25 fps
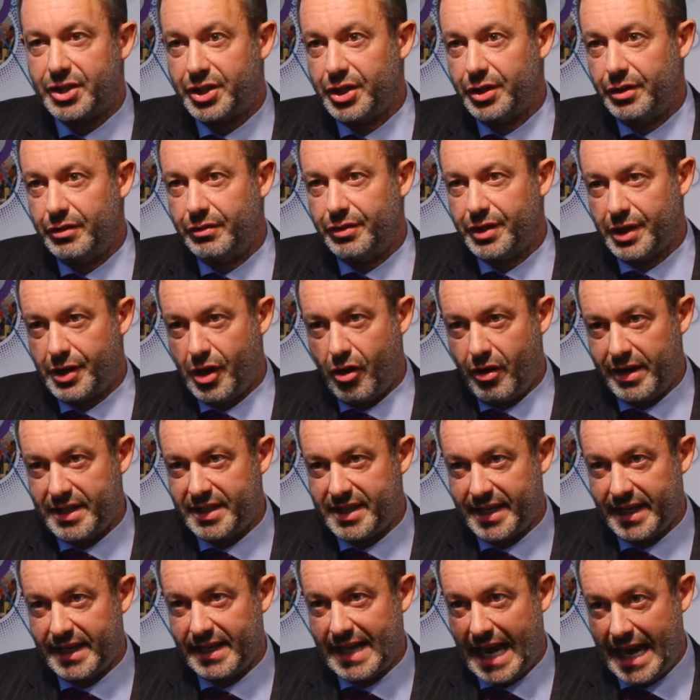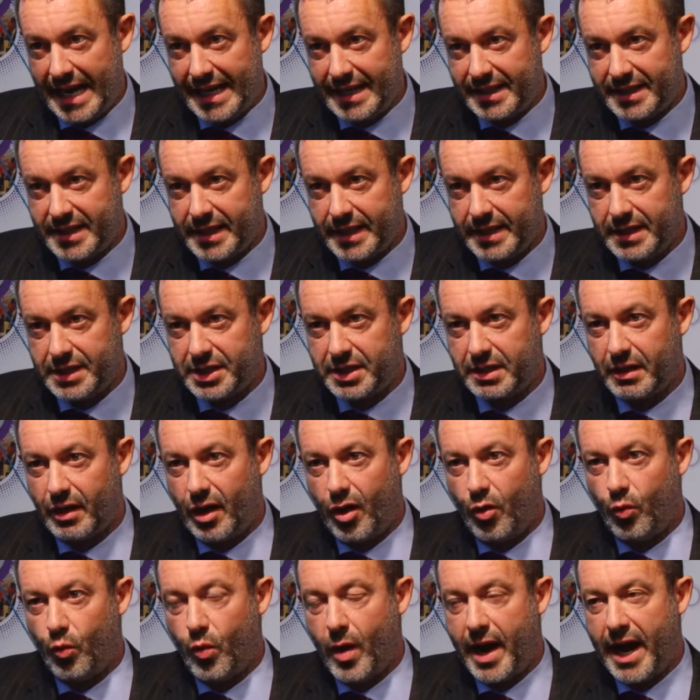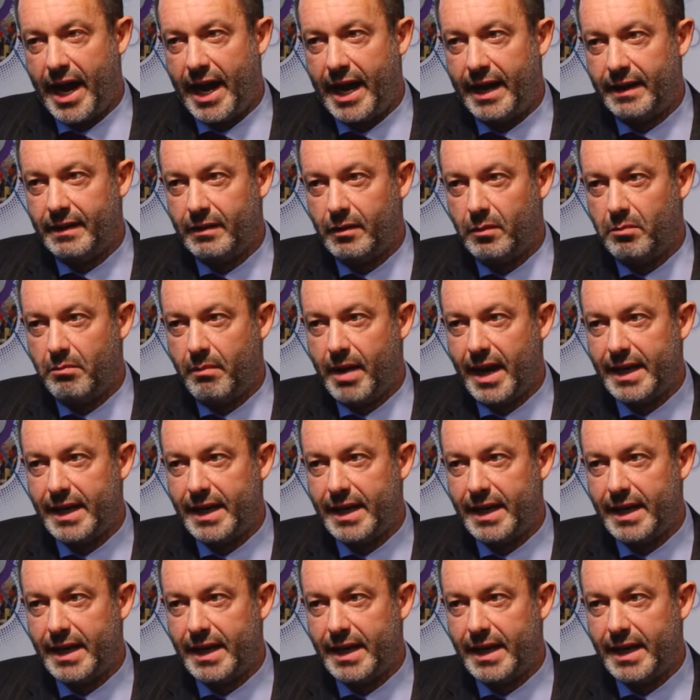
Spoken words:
to the 1980s when